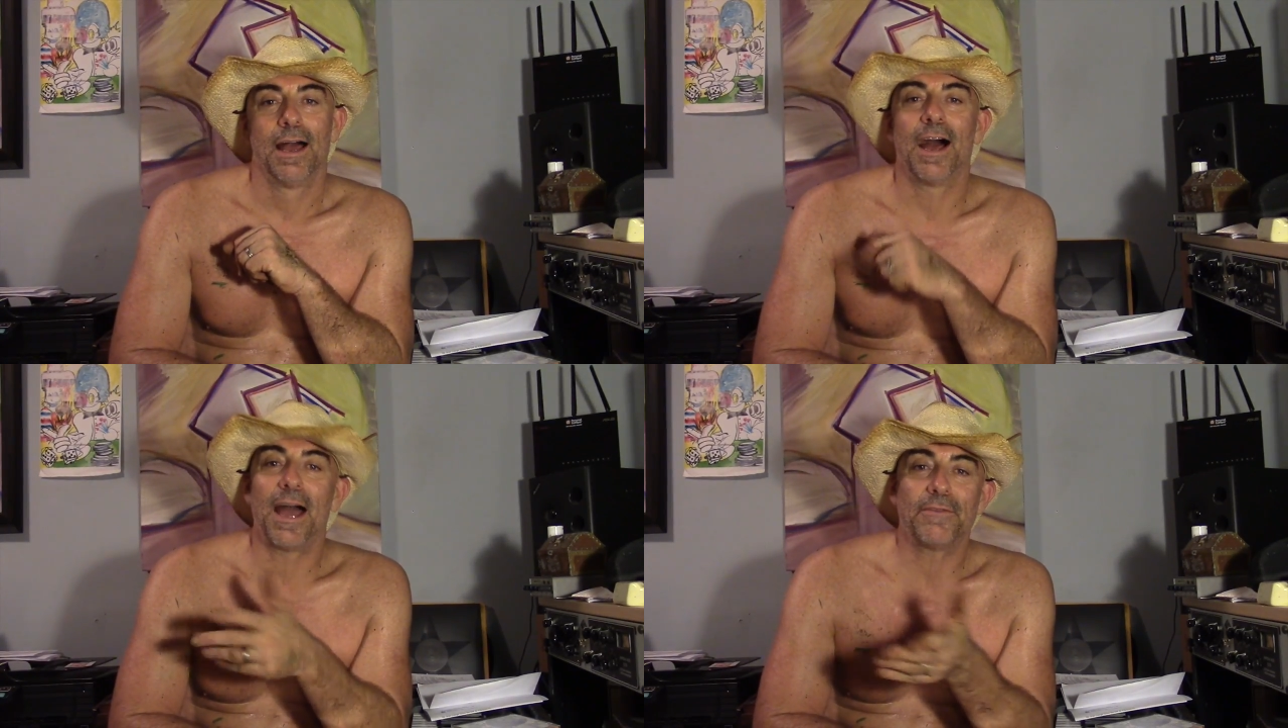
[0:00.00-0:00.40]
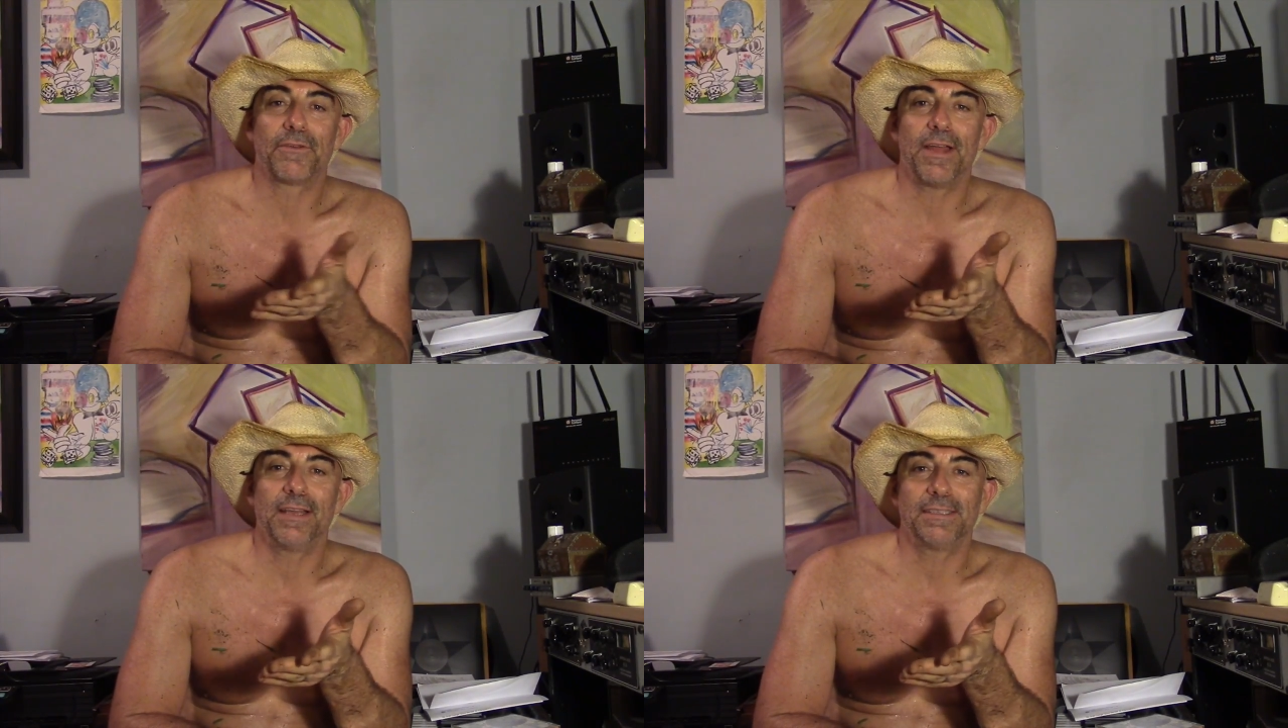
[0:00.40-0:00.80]
Hi
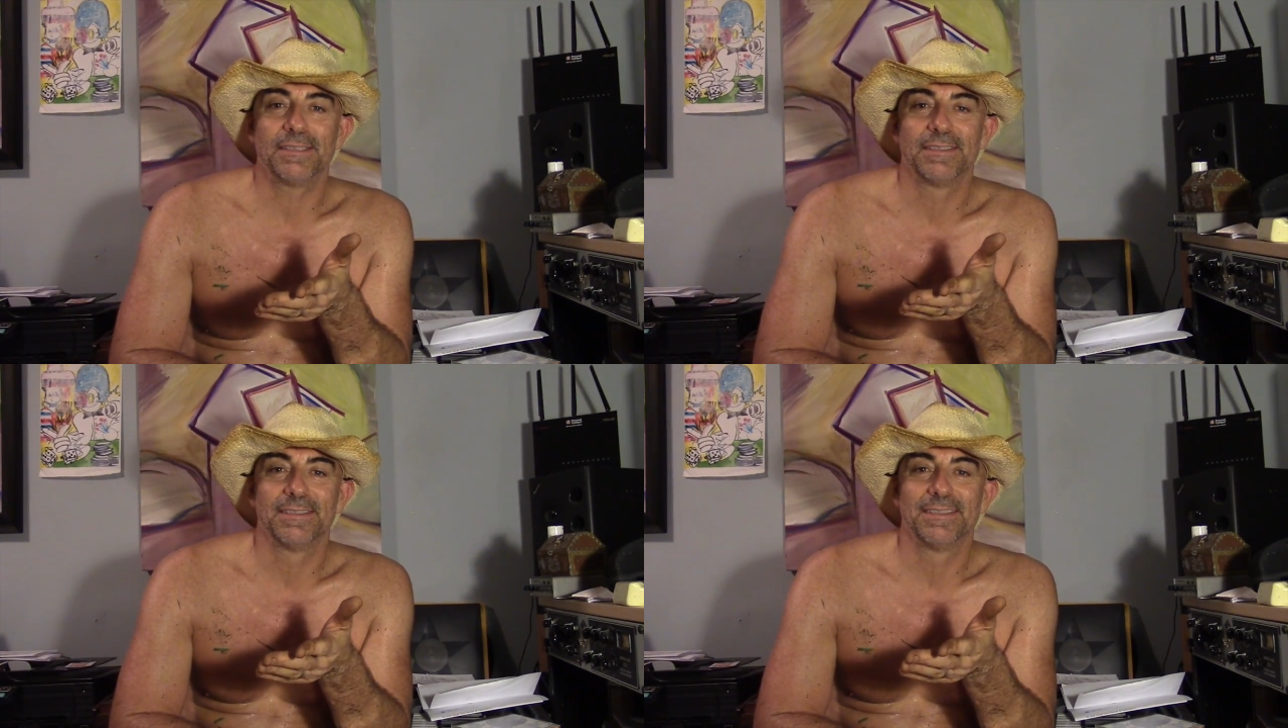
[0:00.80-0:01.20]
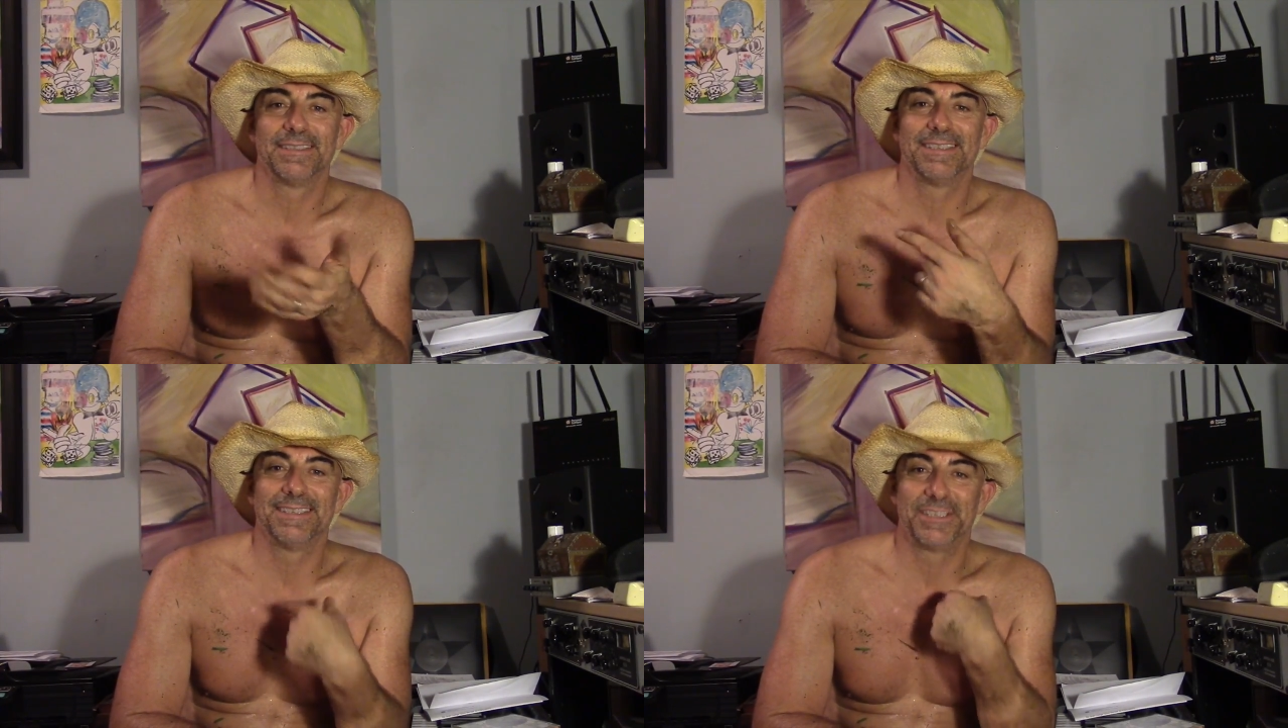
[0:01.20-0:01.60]
friends,
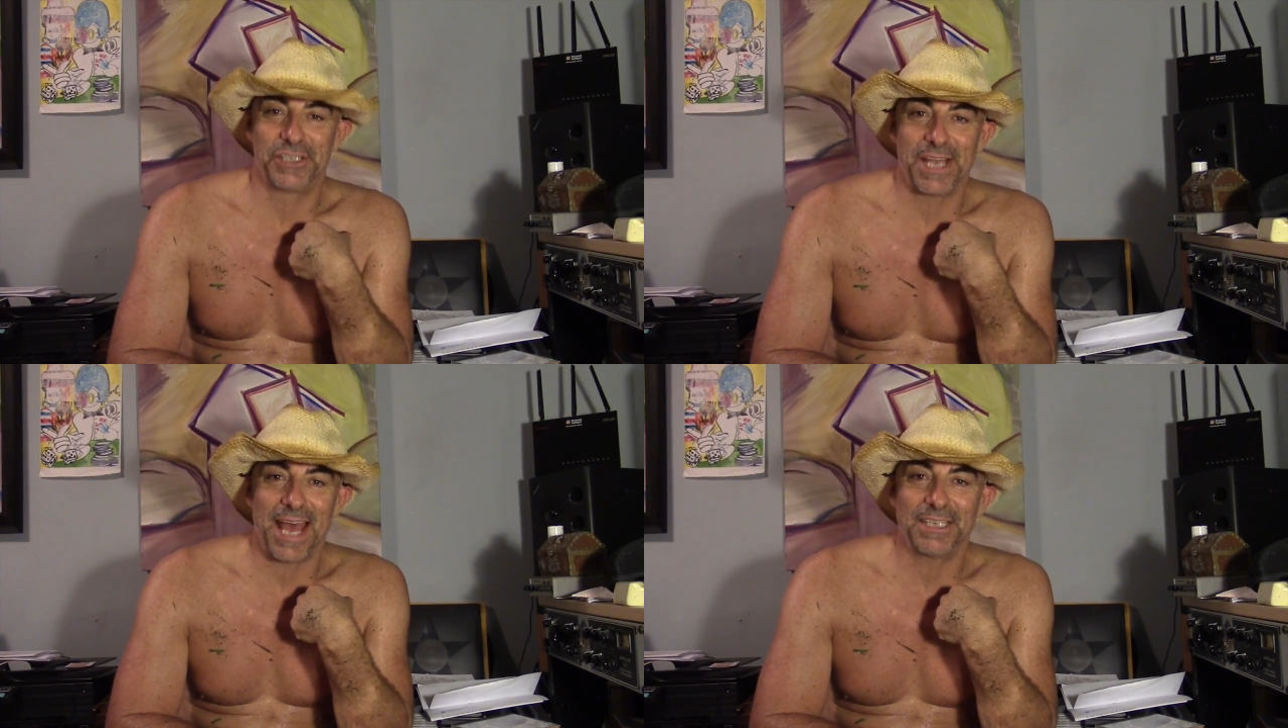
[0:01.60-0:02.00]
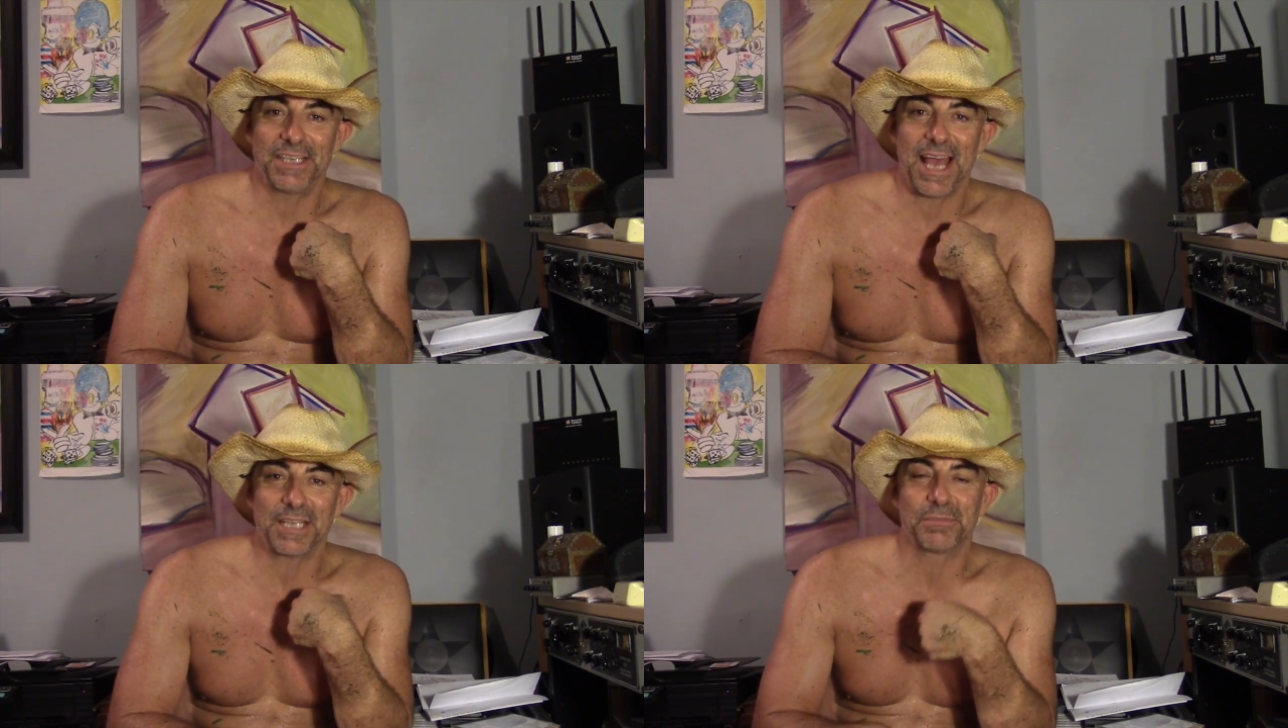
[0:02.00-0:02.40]
Chad
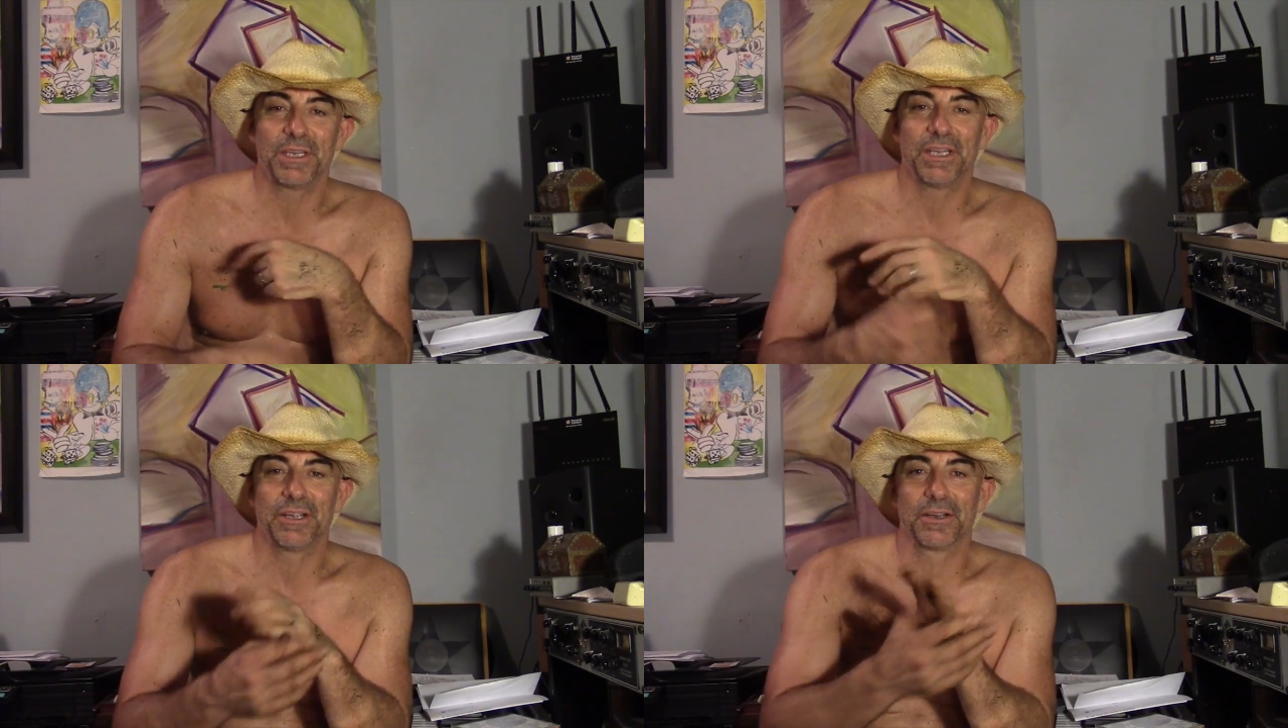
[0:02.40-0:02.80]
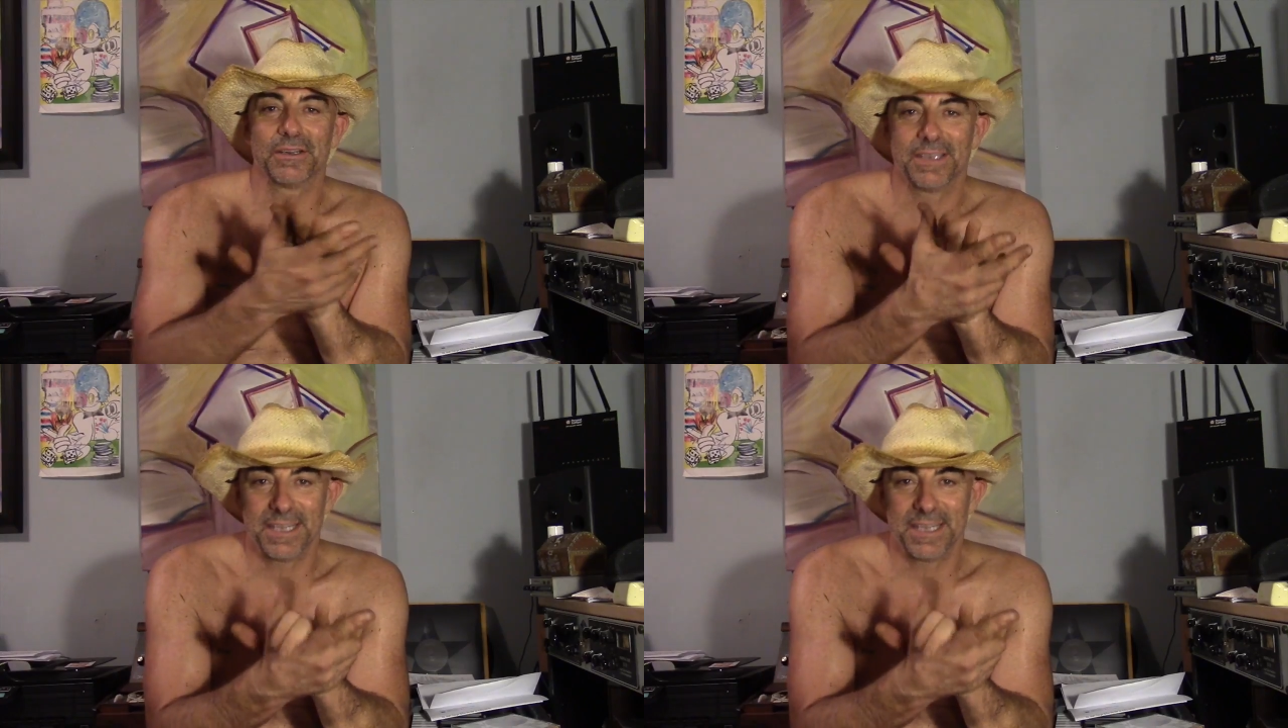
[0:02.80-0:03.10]
Jasmine here,